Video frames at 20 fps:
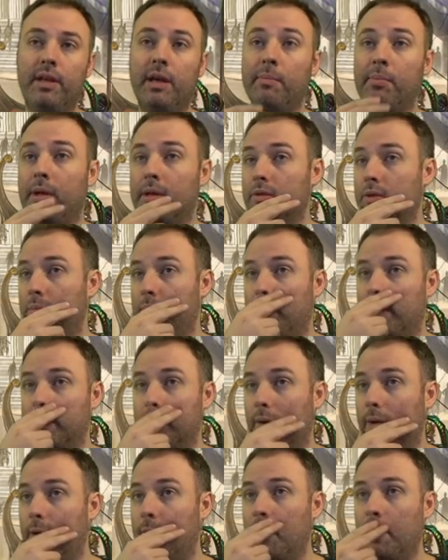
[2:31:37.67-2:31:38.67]
get plus one
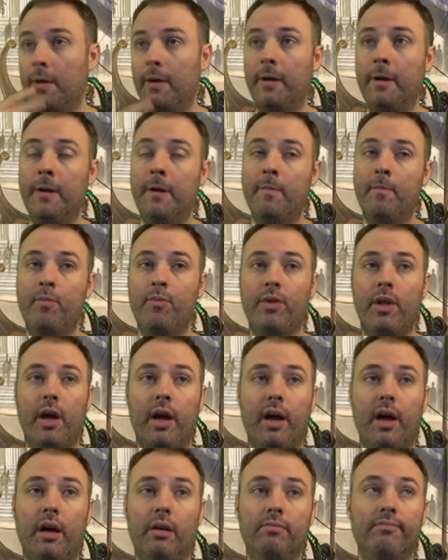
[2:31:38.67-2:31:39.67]
plus one.
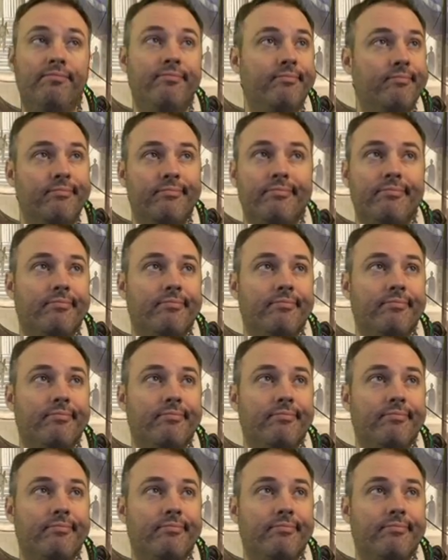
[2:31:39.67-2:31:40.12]
Um,